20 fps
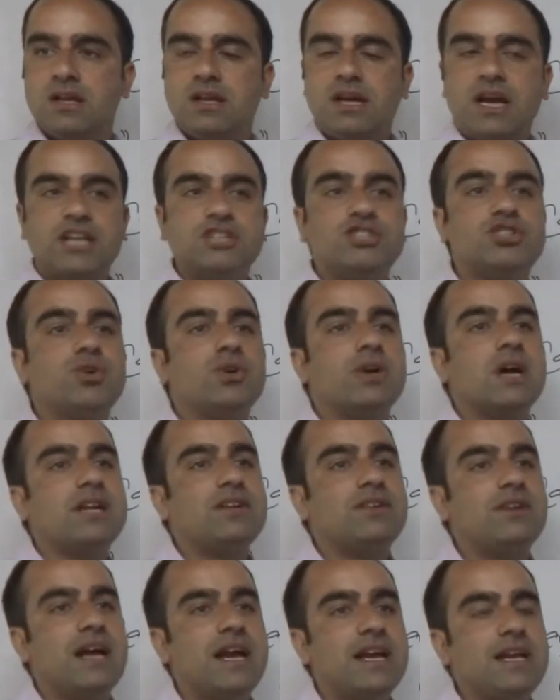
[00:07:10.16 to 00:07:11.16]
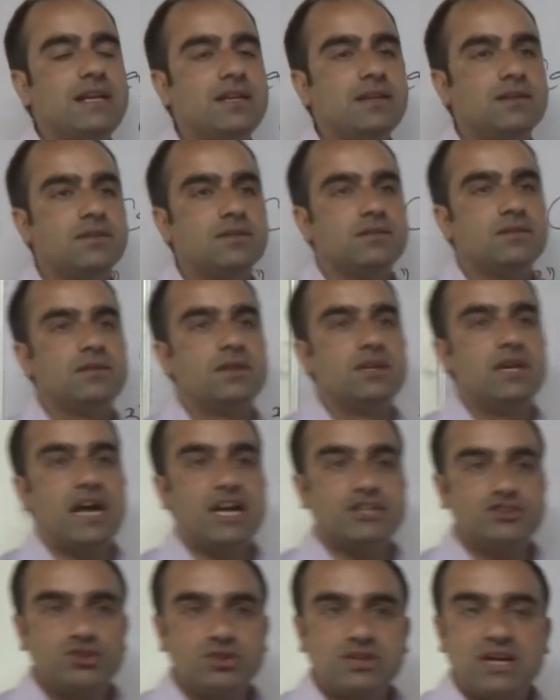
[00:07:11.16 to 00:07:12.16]
Ashoka
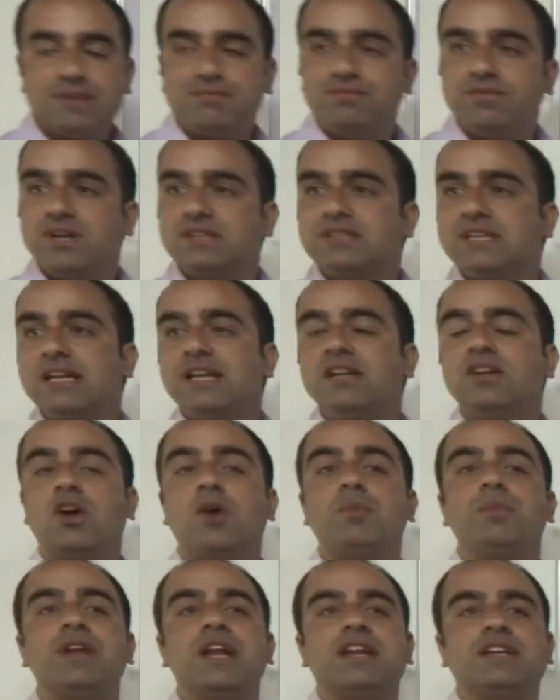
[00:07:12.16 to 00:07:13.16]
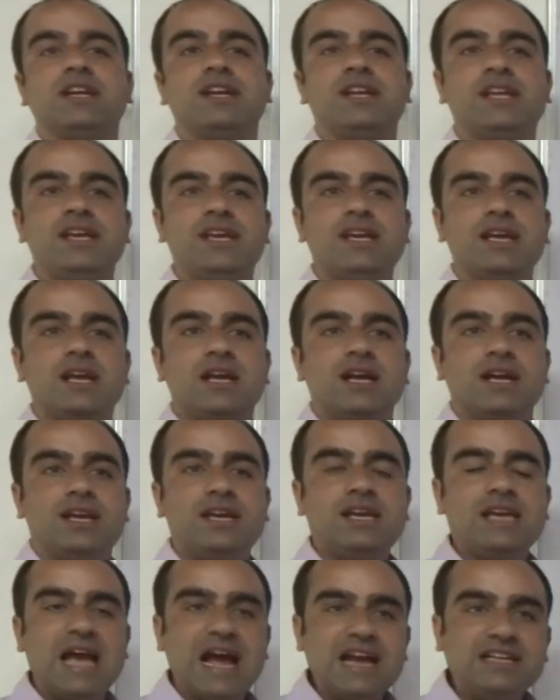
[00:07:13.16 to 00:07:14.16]
further elaborated.
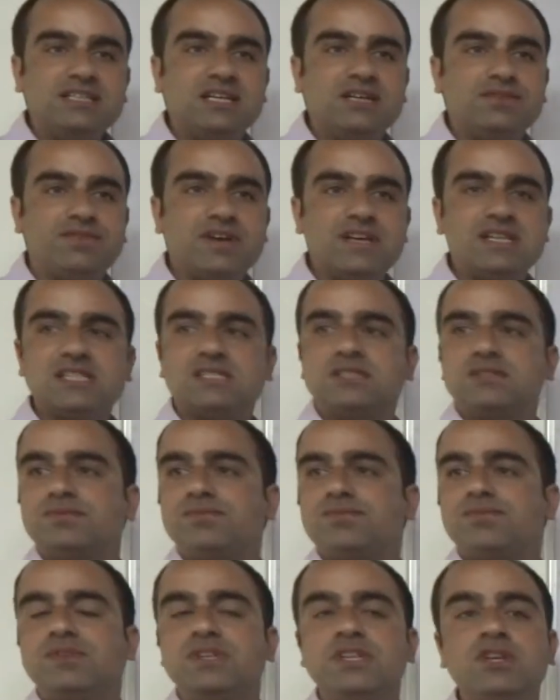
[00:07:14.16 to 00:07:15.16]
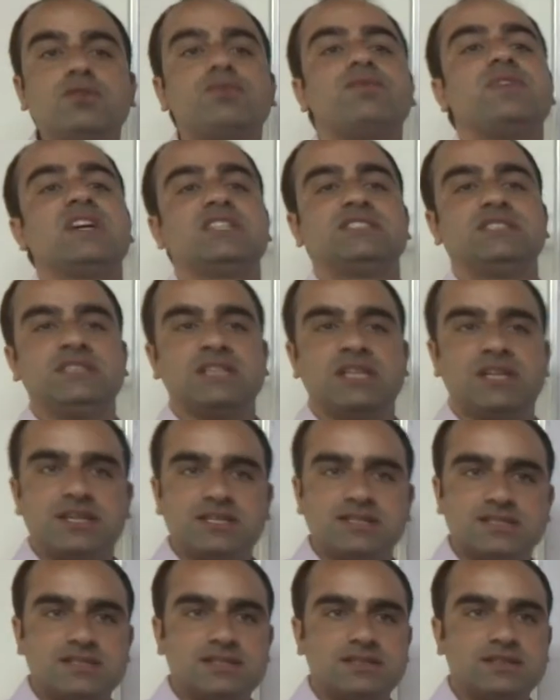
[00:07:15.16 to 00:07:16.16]
He added various new
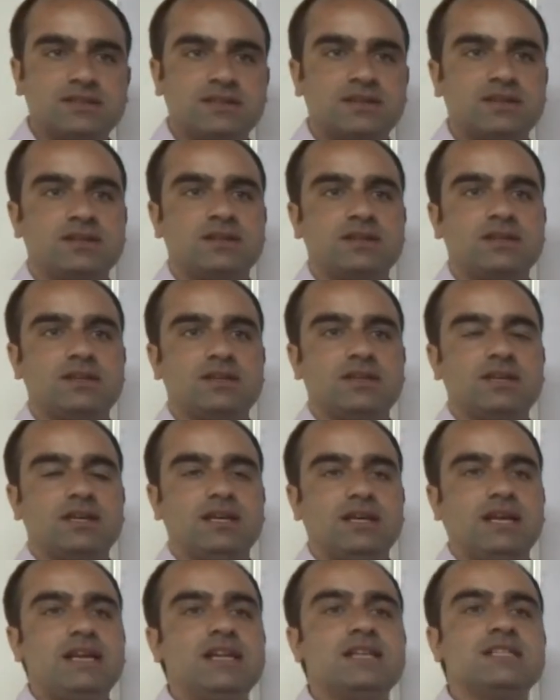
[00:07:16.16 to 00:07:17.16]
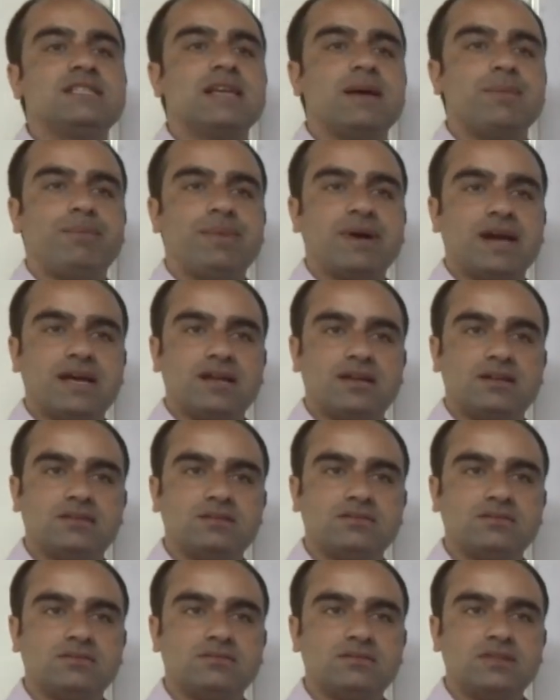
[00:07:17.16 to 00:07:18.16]
functionaries in his empire.
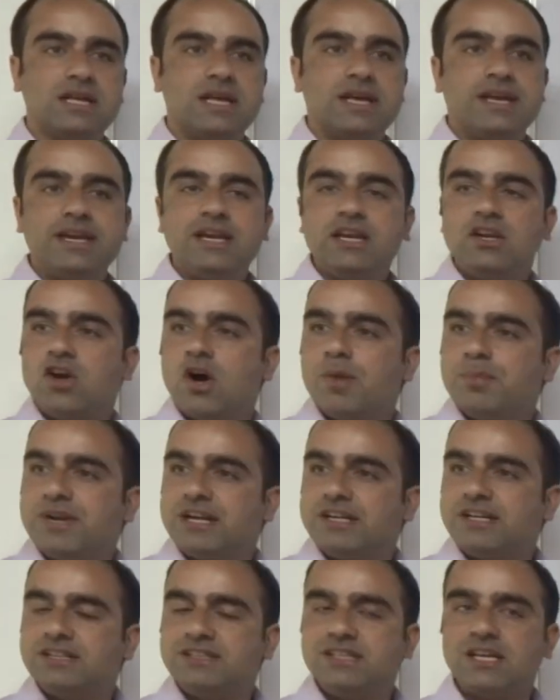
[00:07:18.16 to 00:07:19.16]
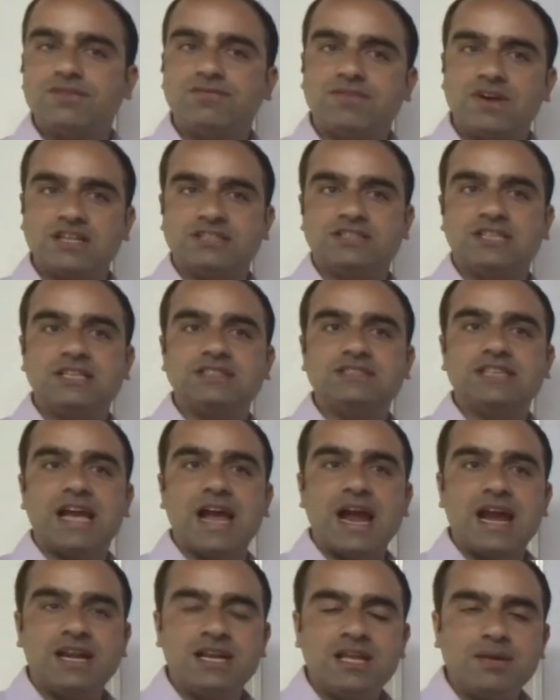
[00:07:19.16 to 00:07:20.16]
He elaborated their functions
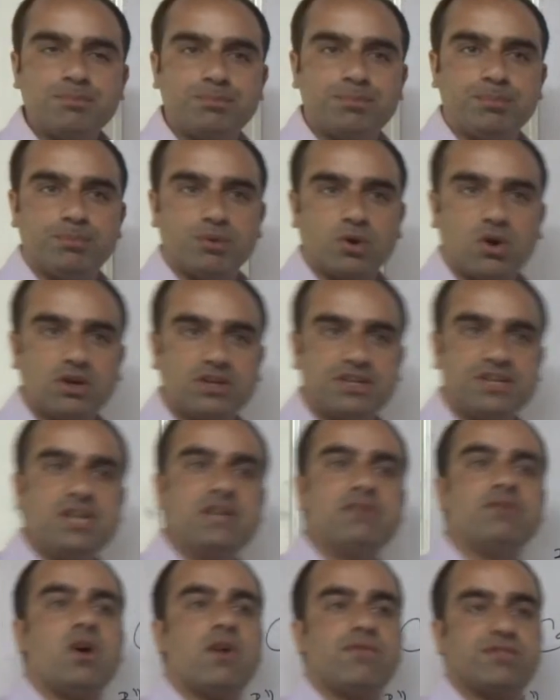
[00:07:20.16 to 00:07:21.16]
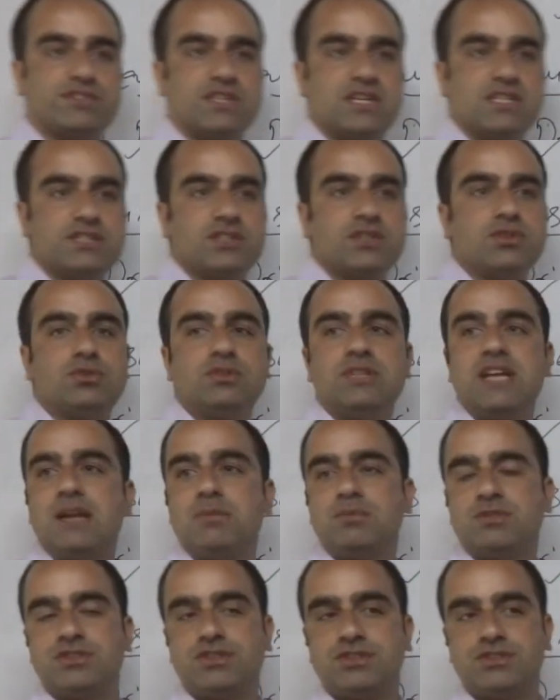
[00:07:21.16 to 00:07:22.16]
and he brought new officials into the
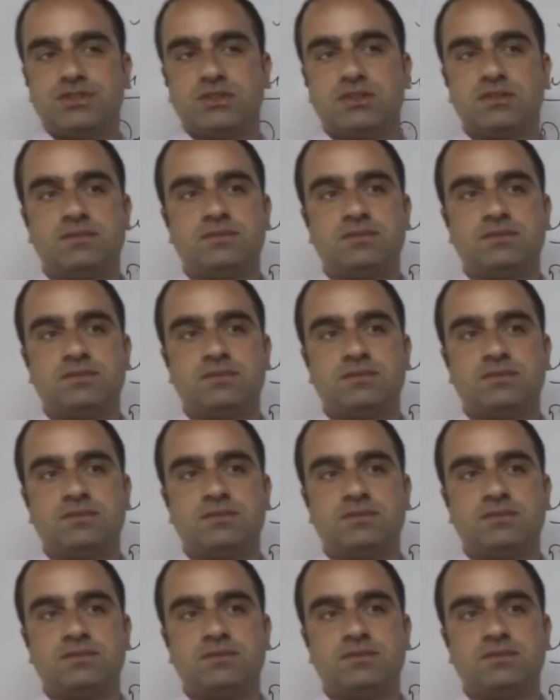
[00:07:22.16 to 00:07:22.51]
administration.